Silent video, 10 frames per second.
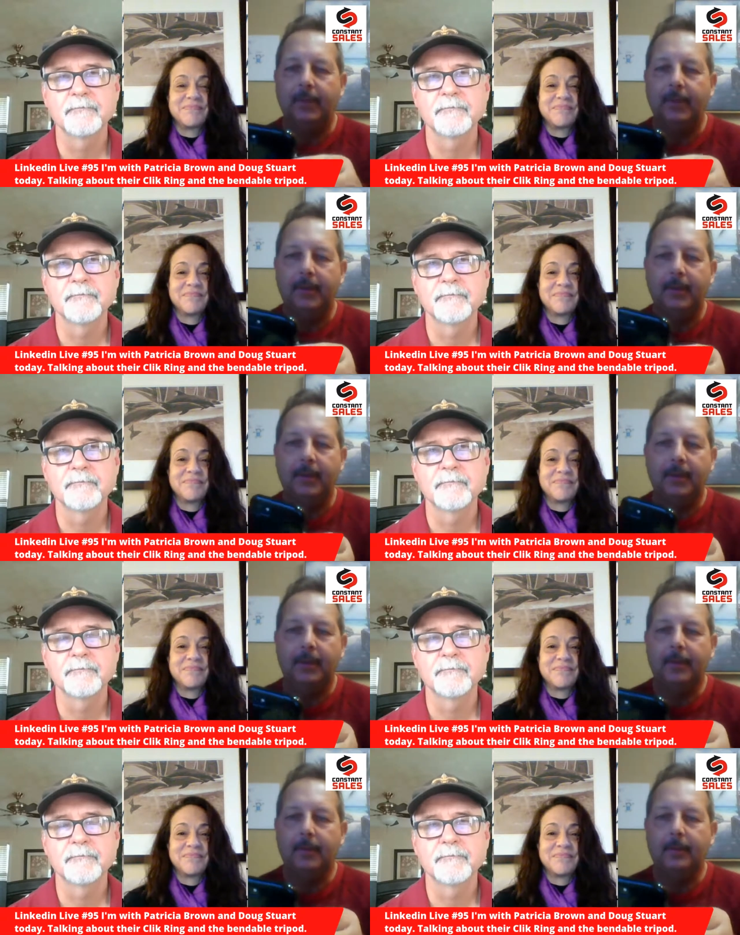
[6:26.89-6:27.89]

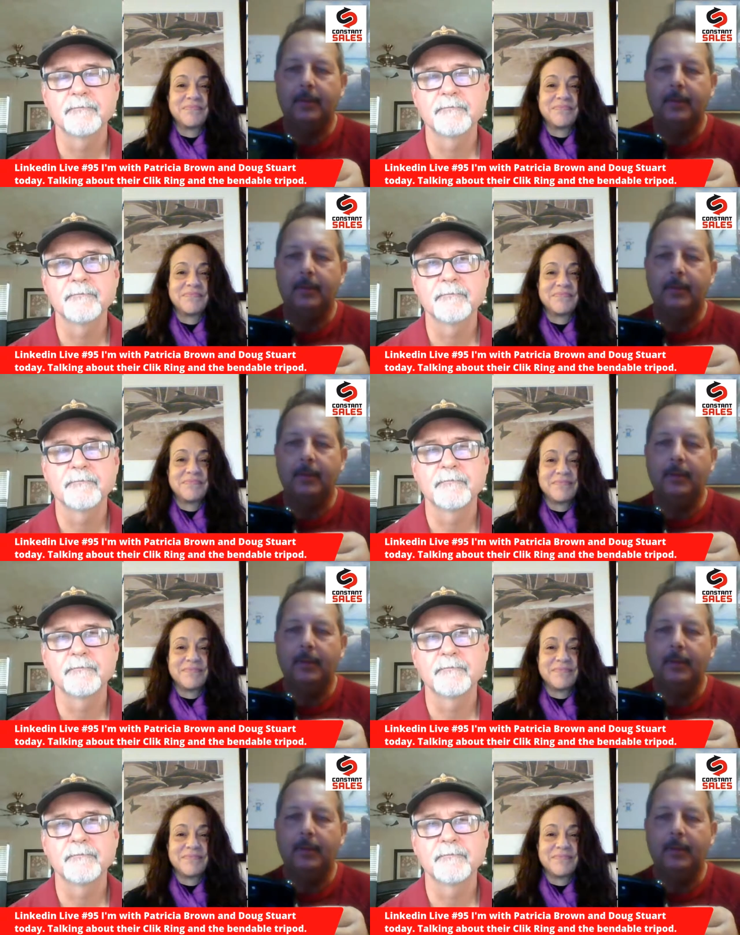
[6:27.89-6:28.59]
No one is speaking in this clip.